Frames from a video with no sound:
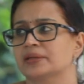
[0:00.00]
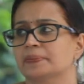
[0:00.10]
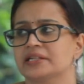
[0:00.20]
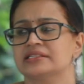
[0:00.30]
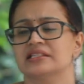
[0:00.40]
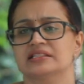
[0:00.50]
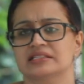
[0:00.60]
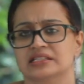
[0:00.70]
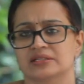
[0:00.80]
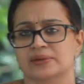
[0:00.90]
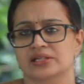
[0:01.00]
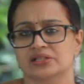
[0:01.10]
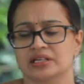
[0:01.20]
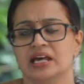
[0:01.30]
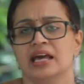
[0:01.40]
present
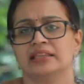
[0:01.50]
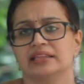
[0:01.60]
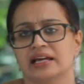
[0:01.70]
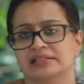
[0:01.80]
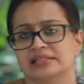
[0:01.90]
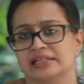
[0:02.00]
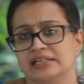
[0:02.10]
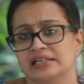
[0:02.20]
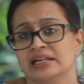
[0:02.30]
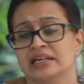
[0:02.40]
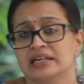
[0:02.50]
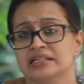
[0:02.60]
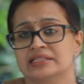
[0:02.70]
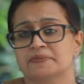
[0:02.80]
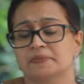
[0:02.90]
situation that he
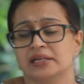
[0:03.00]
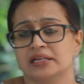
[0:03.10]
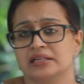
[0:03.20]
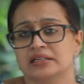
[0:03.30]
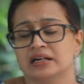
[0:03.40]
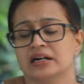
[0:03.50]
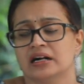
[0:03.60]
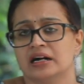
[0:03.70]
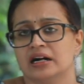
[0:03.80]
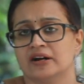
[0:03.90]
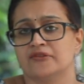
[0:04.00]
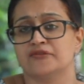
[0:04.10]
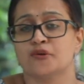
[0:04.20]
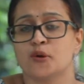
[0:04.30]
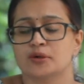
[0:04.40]
is being
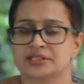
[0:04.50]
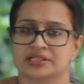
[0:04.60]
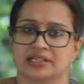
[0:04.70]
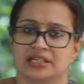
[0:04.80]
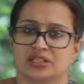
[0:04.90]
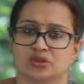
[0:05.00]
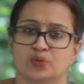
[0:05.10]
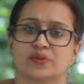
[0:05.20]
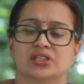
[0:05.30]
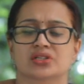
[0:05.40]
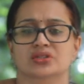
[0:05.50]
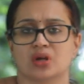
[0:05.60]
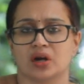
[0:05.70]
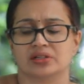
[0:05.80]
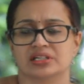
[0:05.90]
forced into, which is
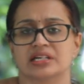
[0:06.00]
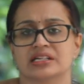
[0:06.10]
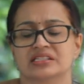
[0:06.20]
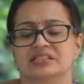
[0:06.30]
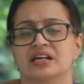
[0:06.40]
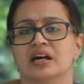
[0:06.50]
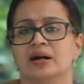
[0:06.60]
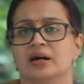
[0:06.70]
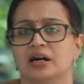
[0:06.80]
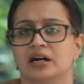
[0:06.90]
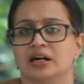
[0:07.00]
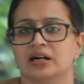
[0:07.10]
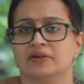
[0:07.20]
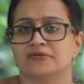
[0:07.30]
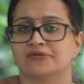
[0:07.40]
not his
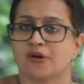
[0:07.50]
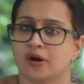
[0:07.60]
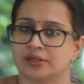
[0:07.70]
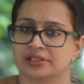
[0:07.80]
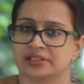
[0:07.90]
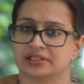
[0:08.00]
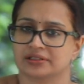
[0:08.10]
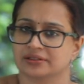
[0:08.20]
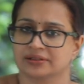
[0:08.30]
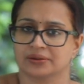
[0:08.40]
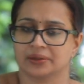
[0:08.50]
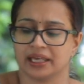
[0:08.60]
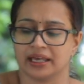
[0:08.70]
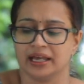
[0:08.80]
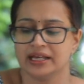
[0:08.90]
fault.
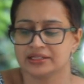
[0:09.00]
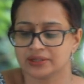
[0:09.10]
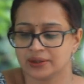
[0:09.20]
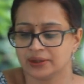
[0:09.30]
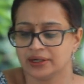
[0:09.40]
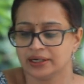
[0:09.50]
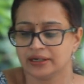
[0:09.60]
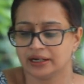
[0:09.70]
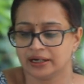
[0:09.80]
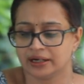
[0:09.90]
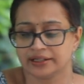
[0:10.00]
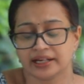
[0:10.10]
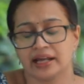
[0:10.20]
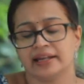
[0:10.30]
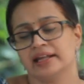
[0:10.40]
Okay, so
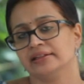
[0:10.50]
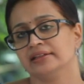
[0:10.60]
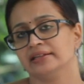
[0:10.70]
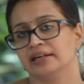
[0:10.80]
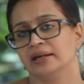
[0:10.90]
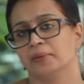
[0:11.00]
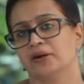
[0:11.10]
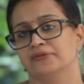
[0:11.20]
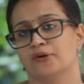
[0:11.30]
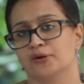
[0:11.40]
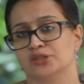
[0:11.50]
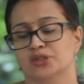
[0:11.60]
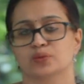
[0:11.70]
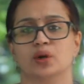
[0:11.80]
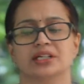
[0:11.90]
now another thing about
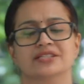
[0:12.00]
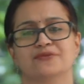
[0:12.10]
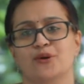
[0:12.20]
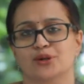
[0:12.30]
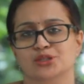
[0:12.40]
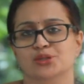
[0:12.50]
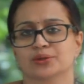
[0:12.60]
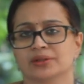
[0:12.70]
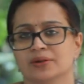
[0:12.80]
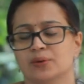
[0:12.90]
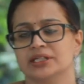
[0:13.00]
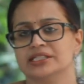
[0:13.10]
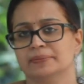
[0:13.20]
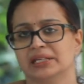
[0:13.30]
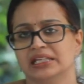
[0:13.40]
fortune. What is fortune? What is
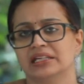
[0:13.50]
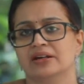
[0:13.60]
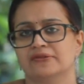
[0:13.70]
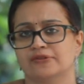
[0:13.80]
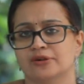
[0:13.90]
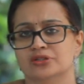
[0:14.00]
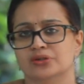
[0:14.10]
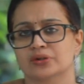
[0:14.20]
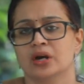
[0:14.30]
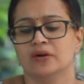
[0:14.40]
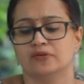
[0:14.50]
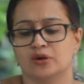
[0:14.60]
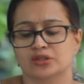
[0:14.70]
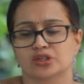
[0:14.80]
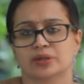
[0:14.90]
the meaning of fortune?
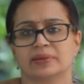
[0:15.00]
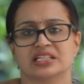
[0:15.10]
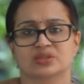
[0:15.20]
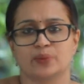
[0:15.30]
Fortune means